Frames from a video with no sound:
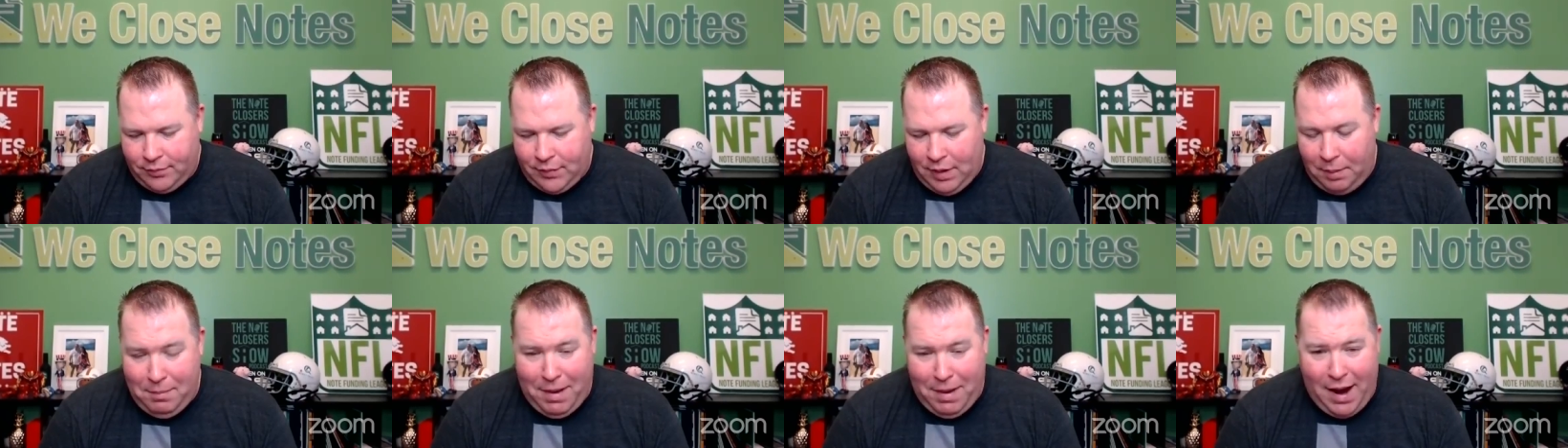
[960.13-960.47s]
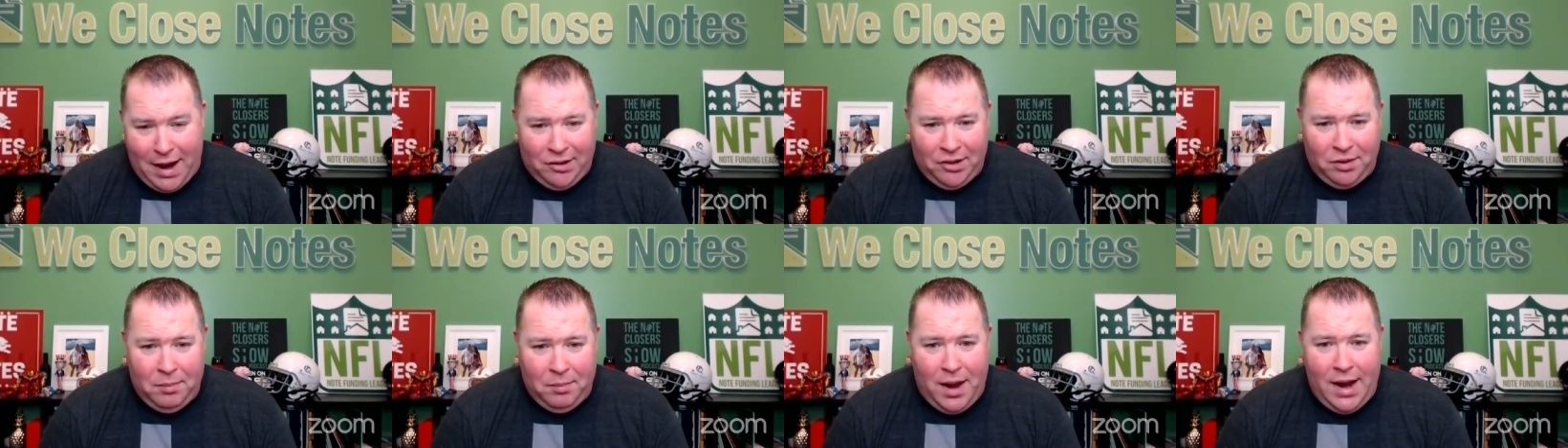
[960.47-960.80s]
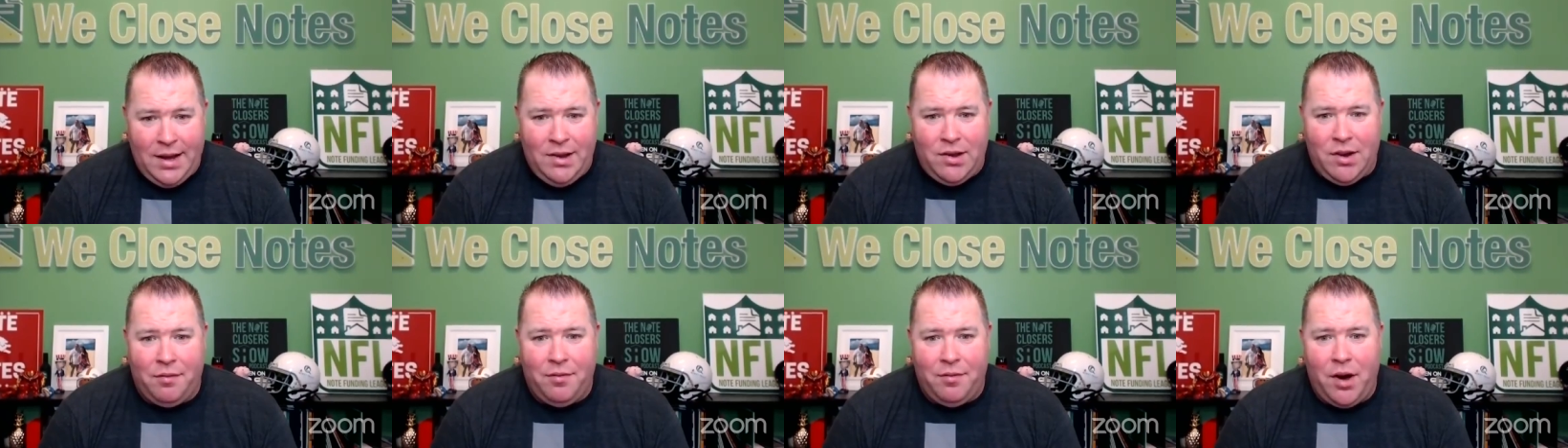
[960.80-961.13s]

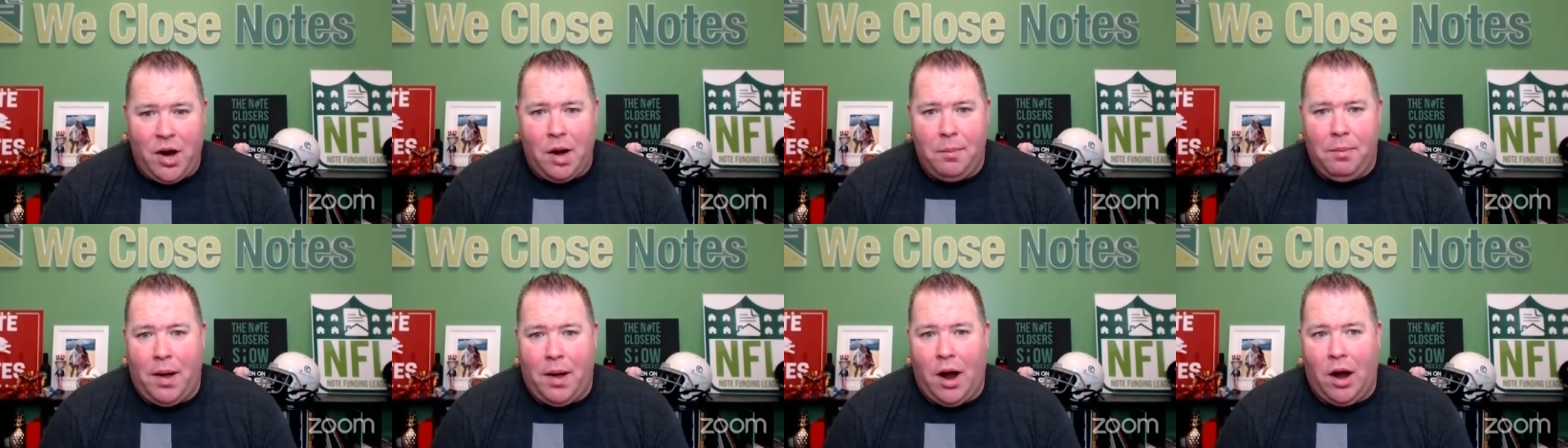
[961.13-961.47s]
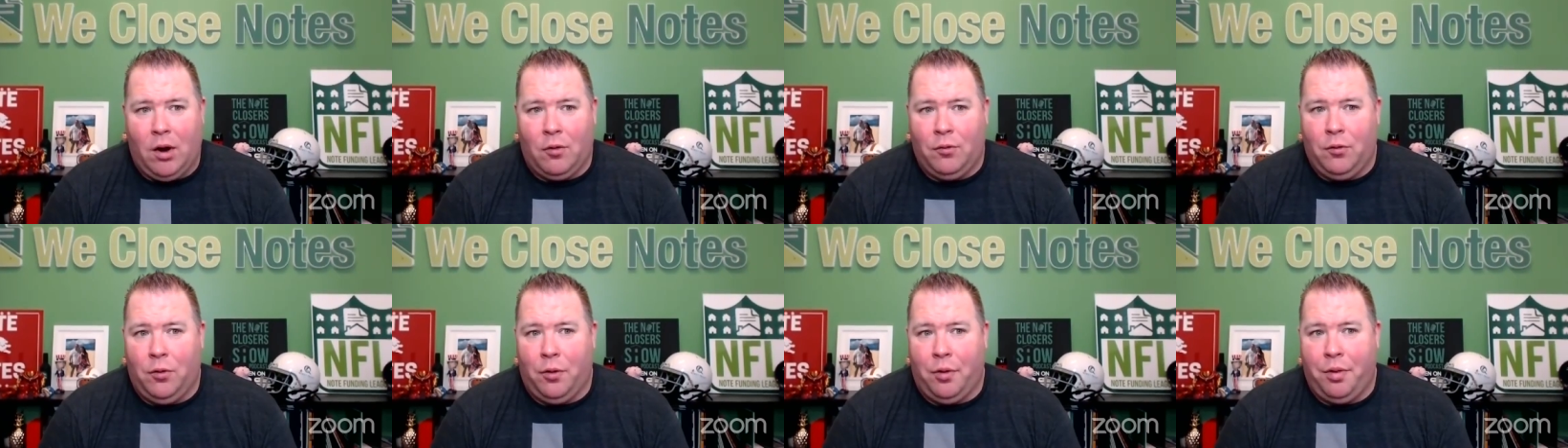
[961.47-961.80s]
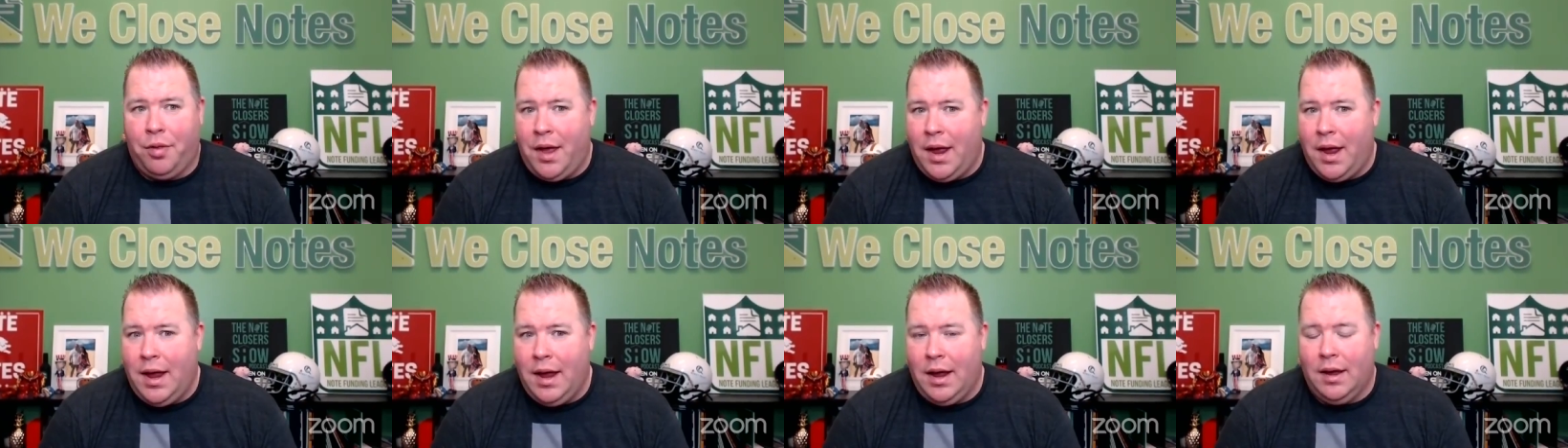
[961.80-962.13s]
masterminds are a very powerful
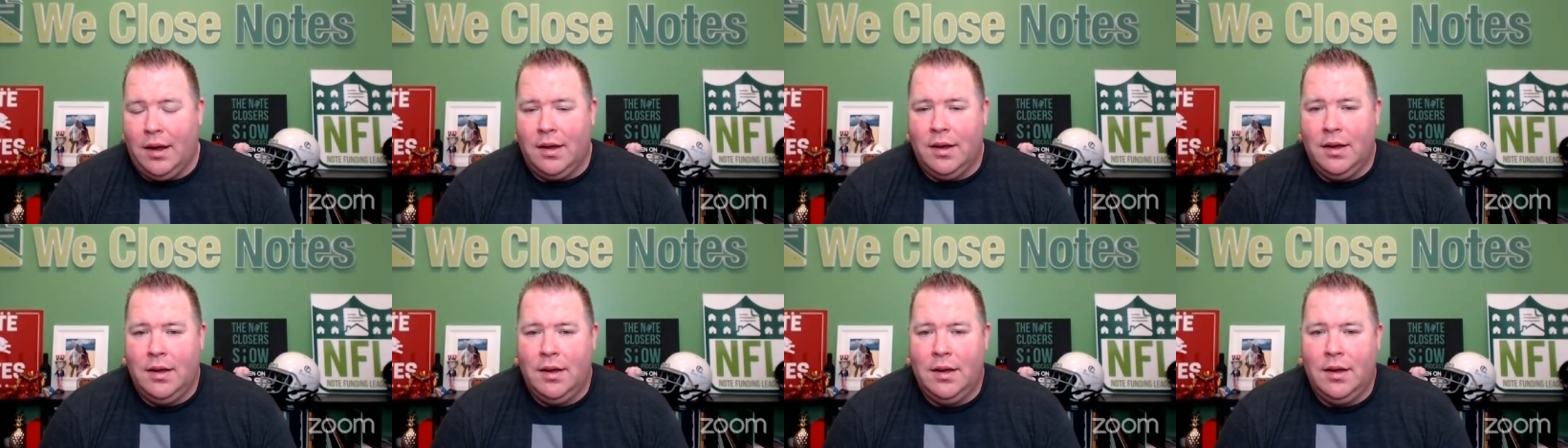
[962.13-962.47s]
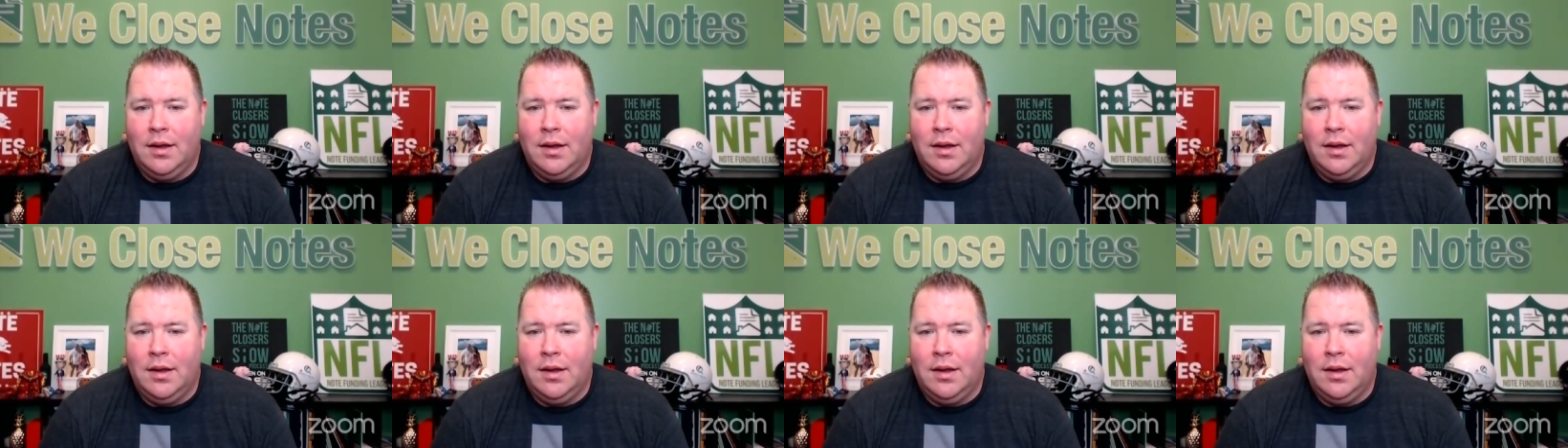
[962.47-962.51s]
thing